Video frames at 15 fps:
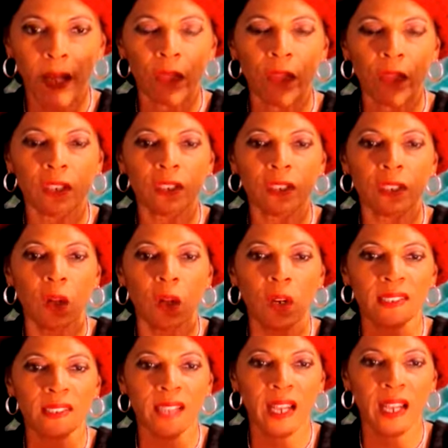the soul,
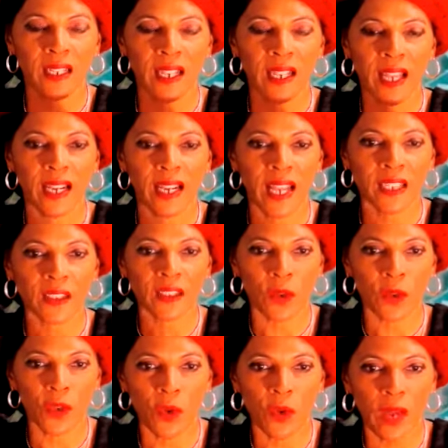as I look at it, S O
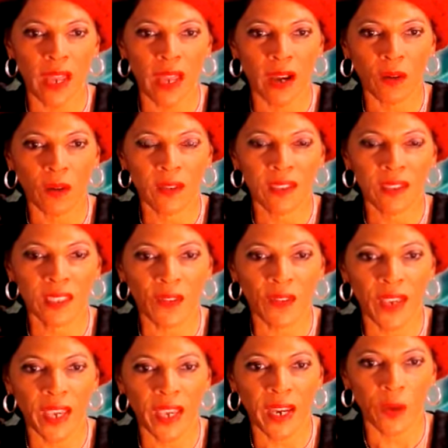U L,
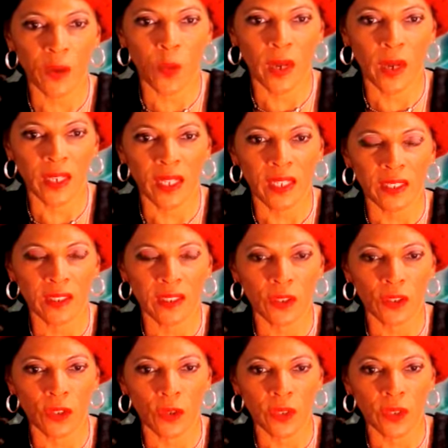self care, oneness,
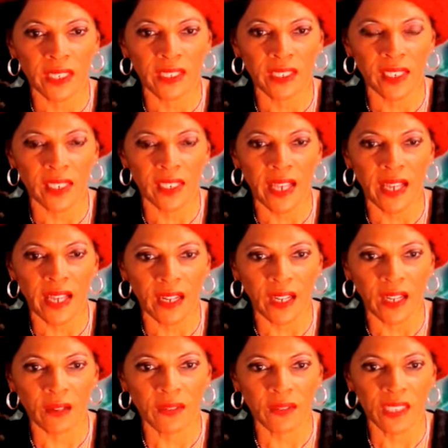unity, and
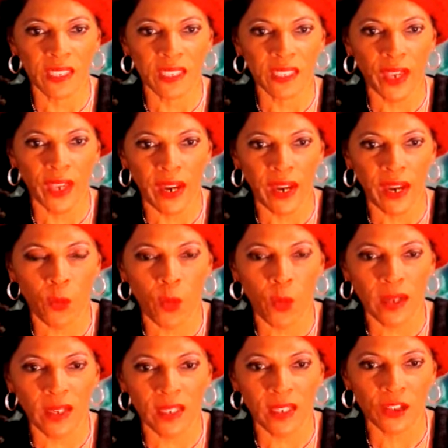love. Self care,
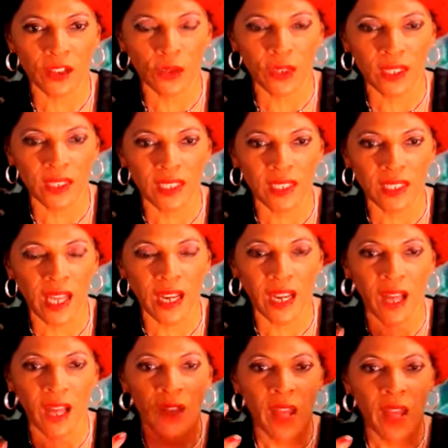oneness, unity, and
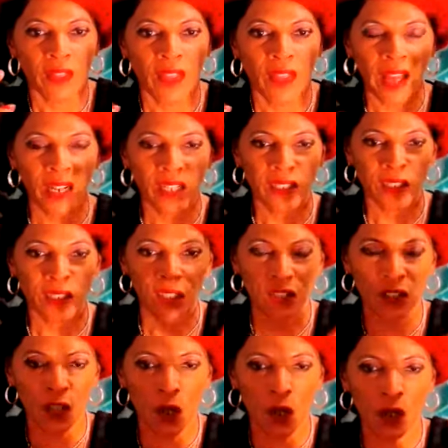love. That is the
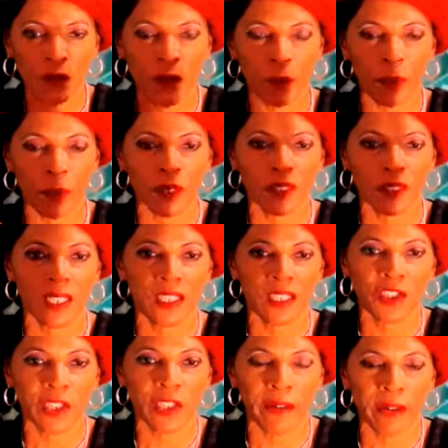soul of a person
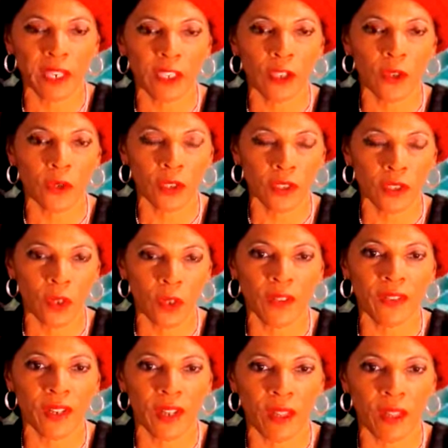sharing to a soul
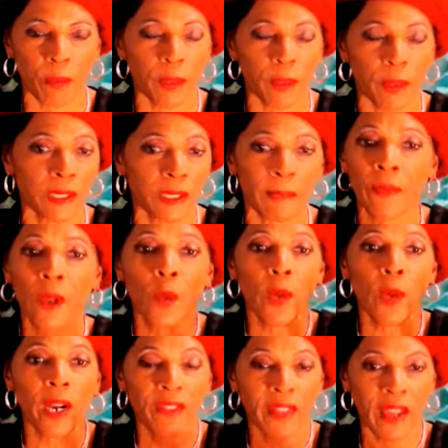of another person,
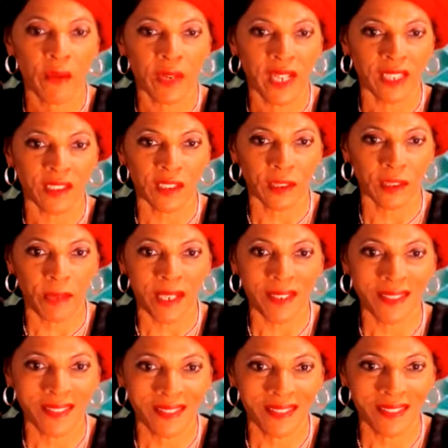whatever that relationship
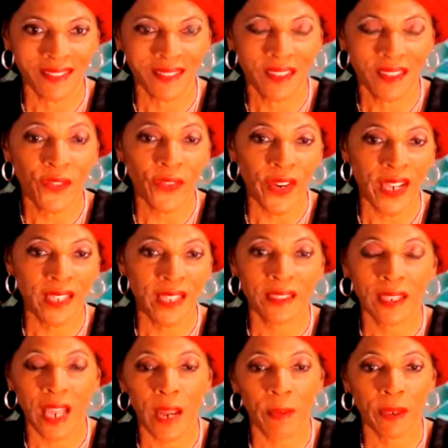is friends,
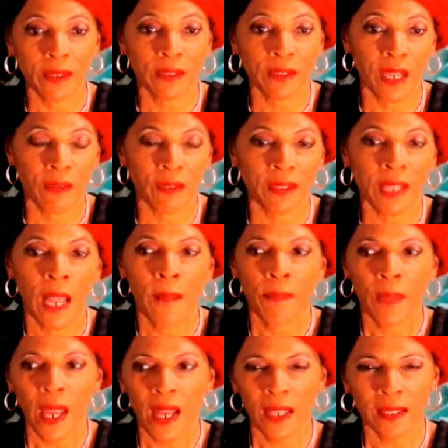neighbors, lovers.
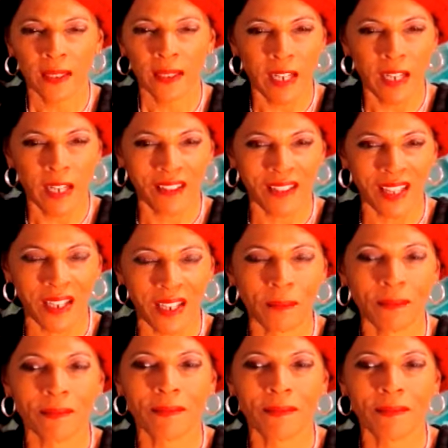And it's another thing.